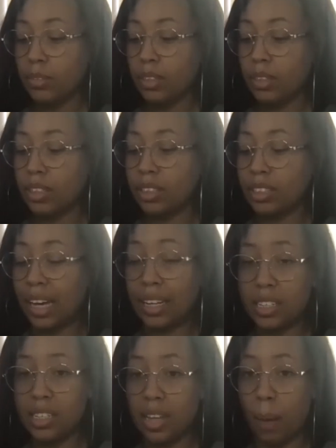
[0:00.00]
The
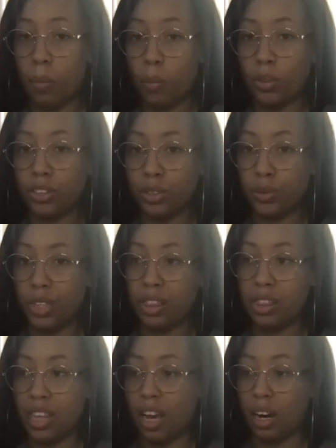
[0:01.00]
second step, once you
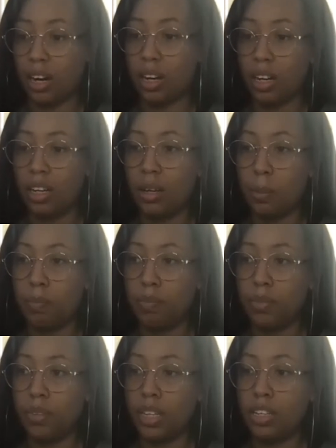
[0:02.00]
get there,
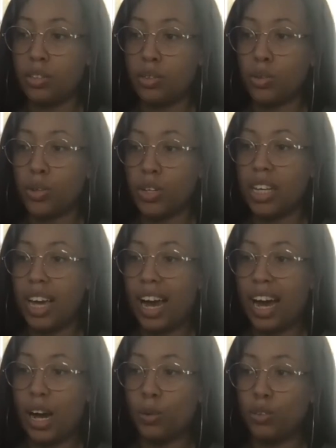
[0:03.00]
is learning
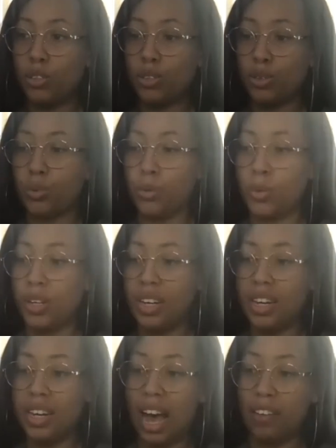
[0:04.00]
how to
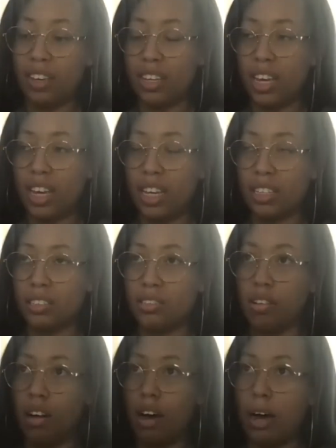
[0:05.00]
navigate
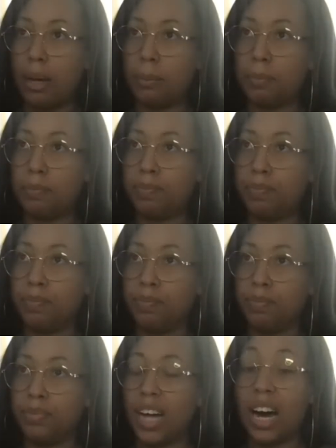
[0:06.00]
um,
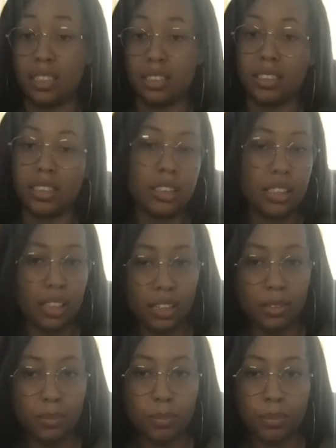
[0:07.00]

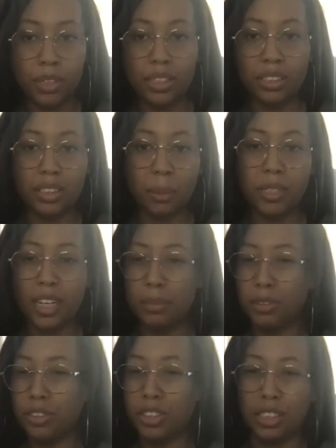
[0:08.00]
hostility because
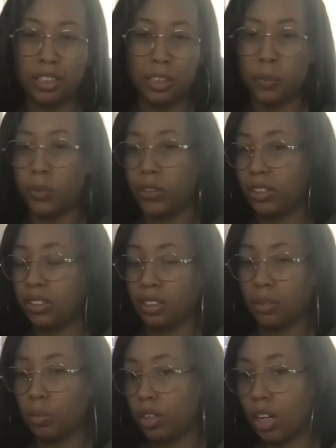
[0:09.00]
sometimes you're going to experience
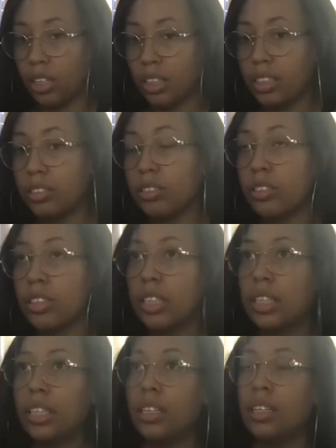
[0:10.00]
it regardless.
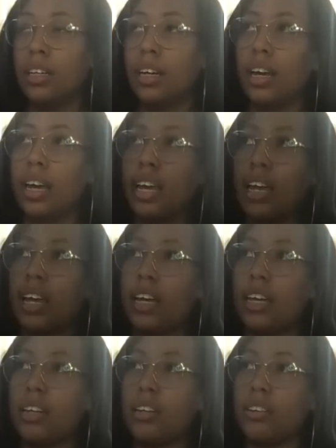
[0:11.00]

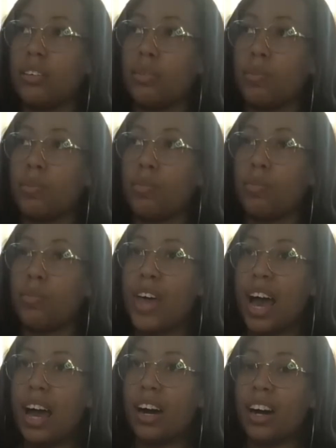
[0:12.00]
And
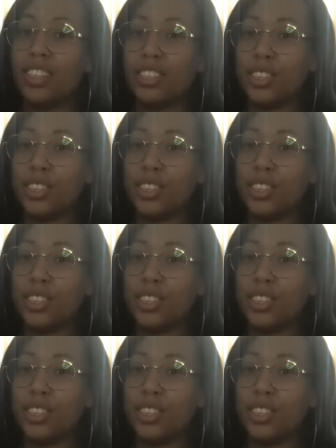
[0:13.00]
that honestly